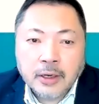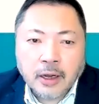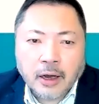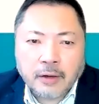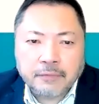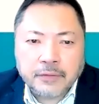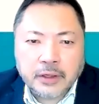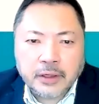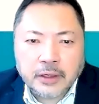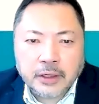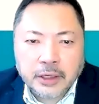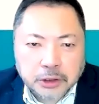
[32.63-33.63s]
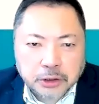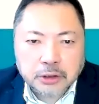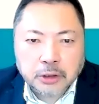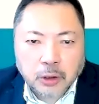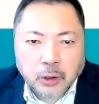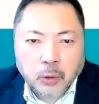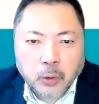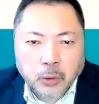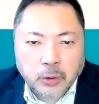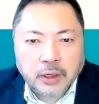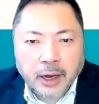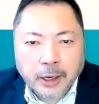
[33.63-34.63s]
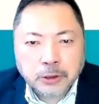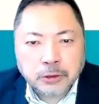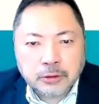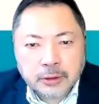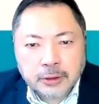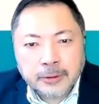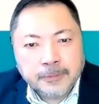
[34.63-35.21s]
of the Eastern Kulin Nation.